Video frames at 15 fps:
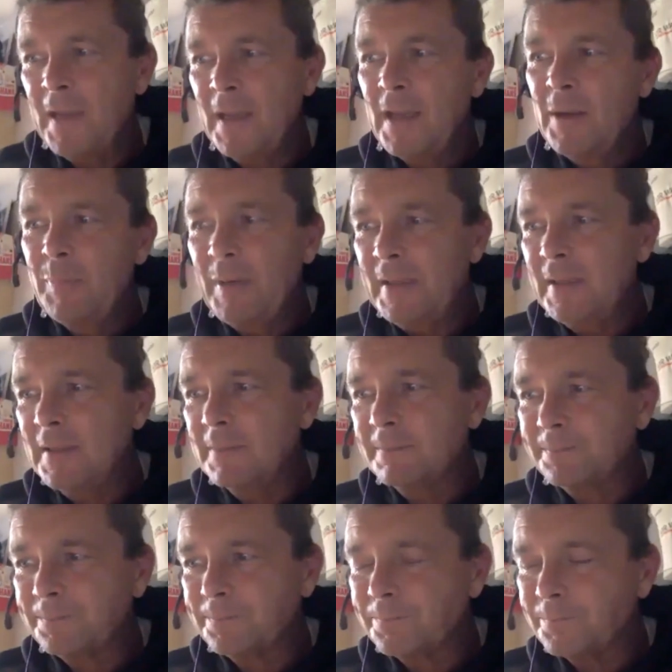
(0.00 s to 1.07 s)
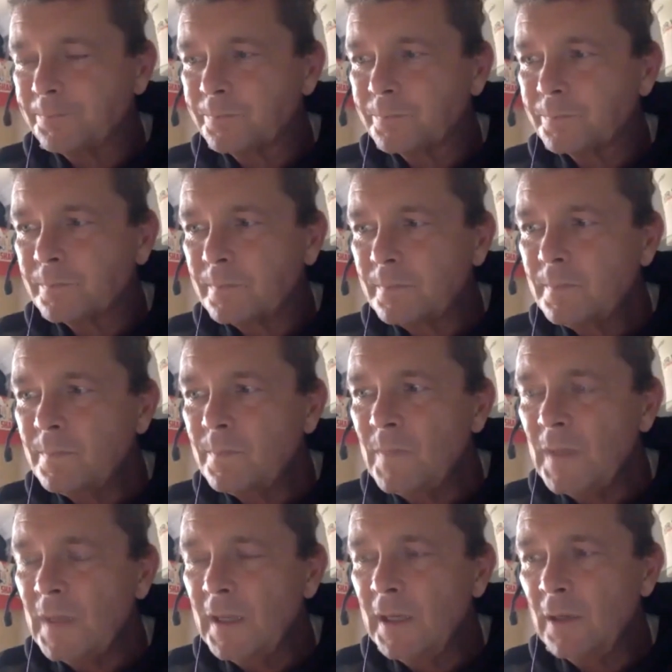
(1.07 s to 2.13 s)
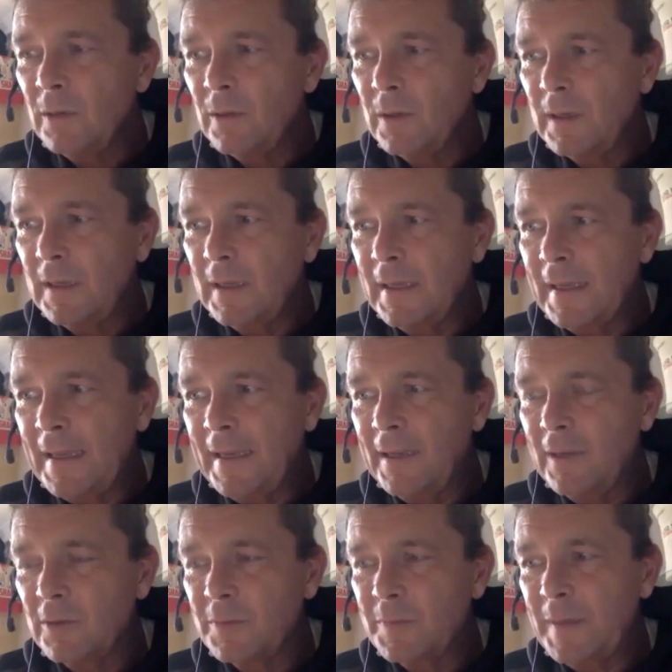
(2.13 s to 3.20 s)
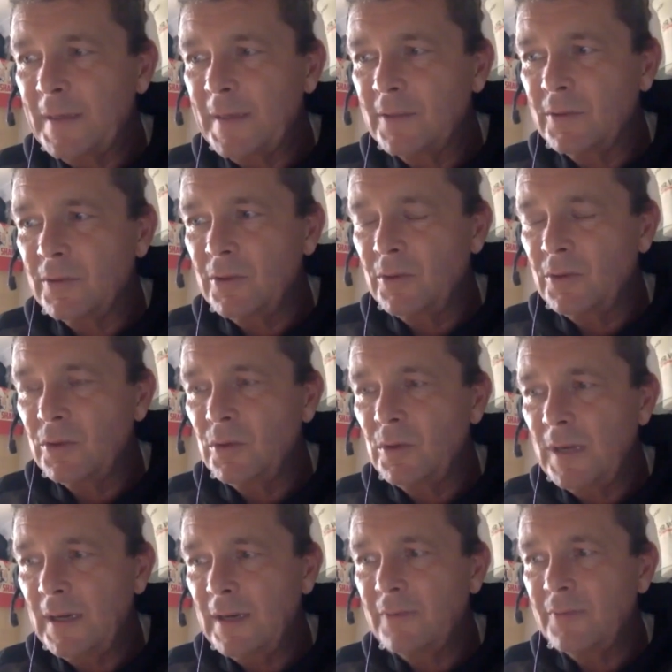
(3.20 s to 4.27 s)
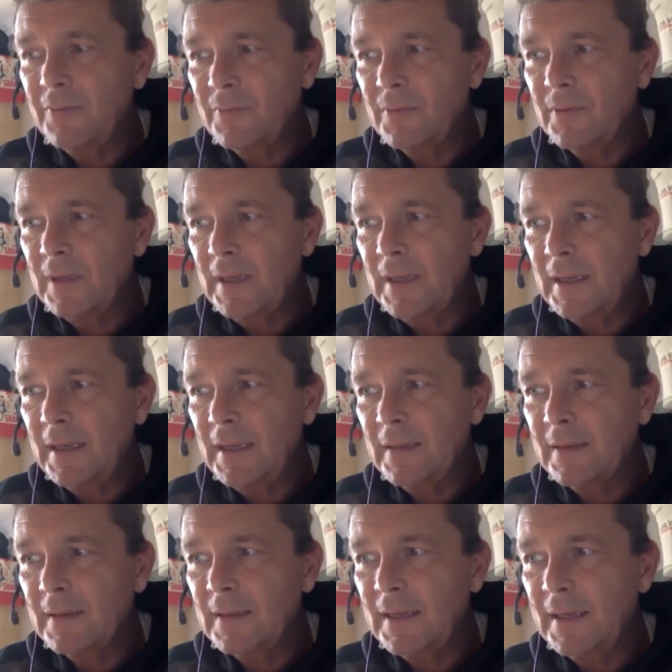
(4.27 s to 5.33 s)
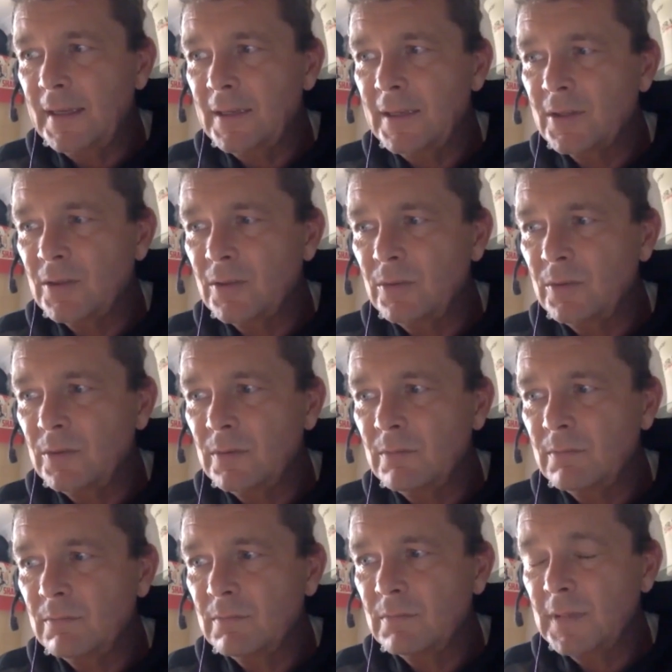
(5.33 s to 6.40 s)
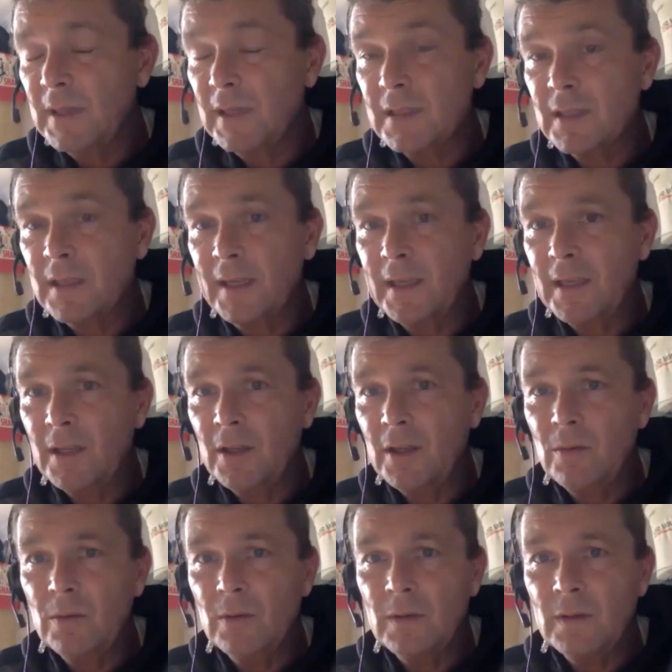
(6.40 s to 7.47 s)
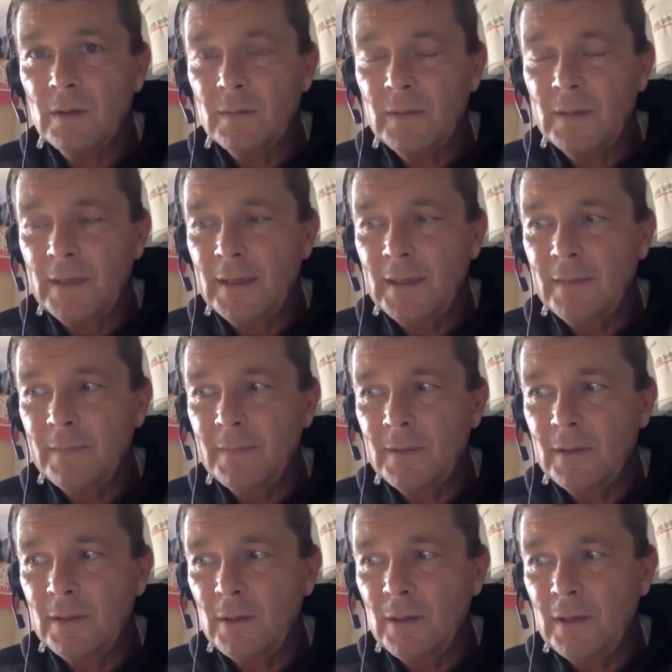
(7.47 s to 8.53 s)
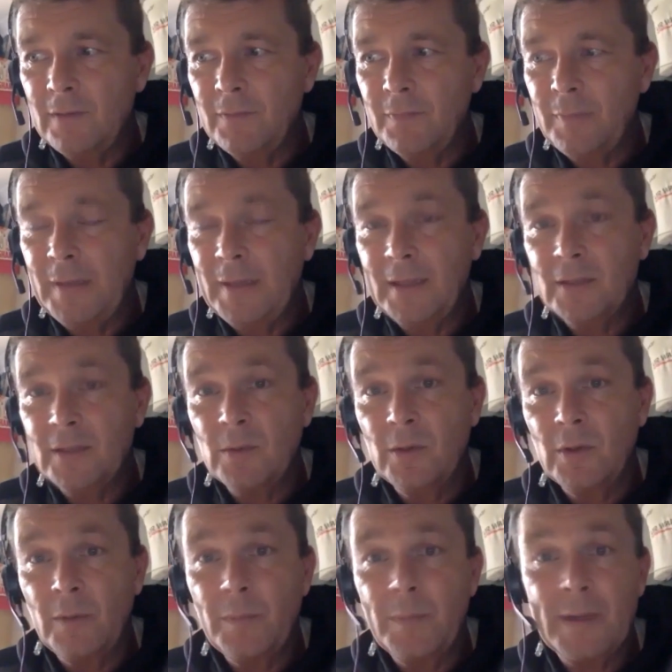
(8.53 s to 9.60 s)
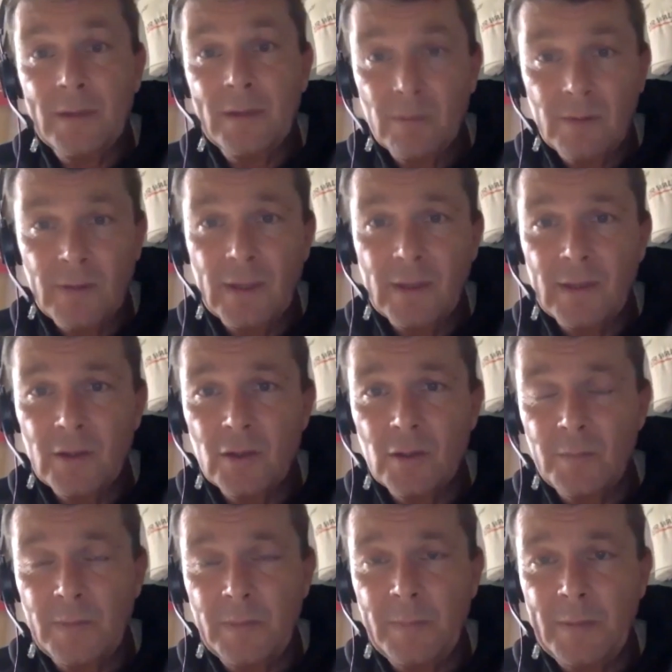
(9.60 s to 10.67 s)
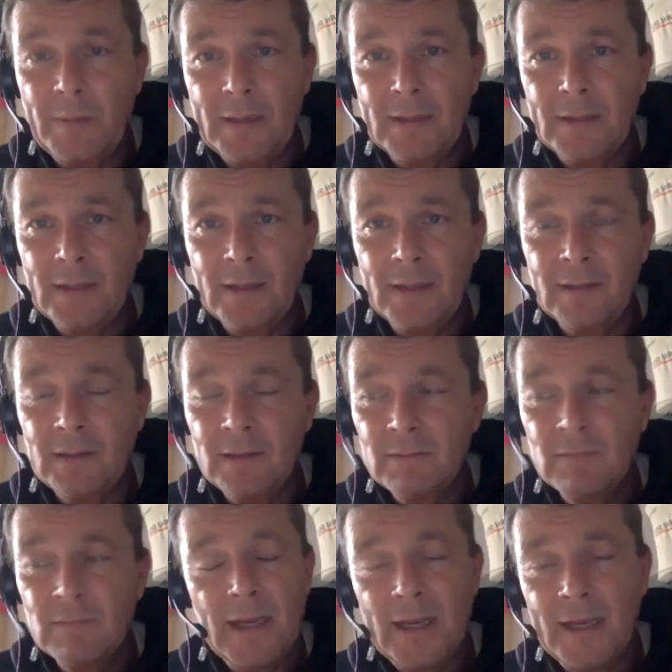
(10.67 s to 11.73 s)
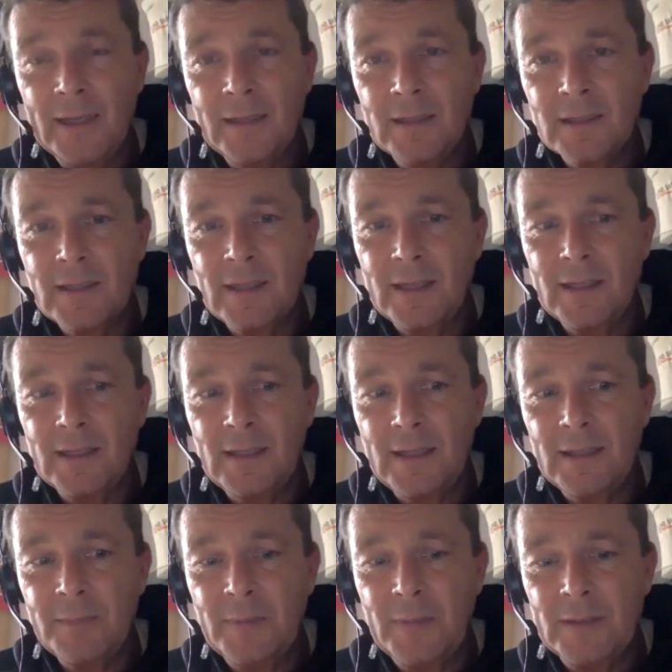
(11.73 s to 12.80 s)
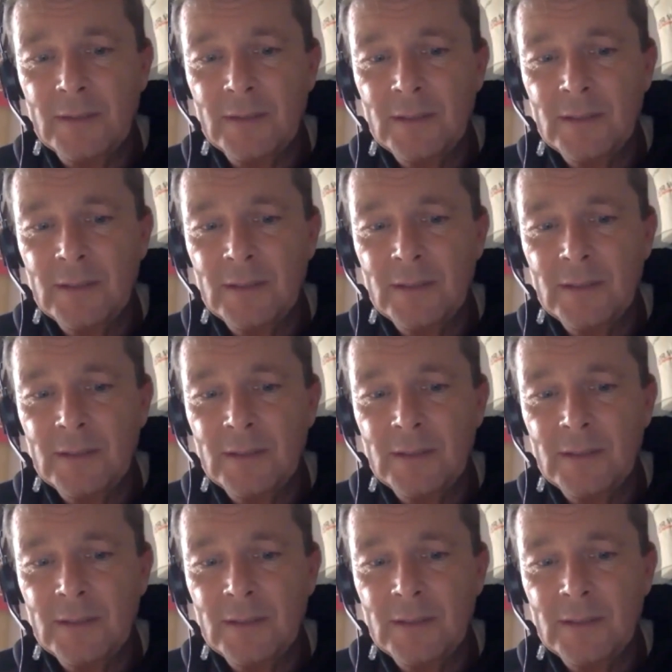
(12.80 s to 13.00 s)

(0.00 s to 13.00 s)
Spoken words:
But, you know, again, it goes back to, you do have guys who dislike you. You have players who are not picked who think they should be picked, and I understand that. But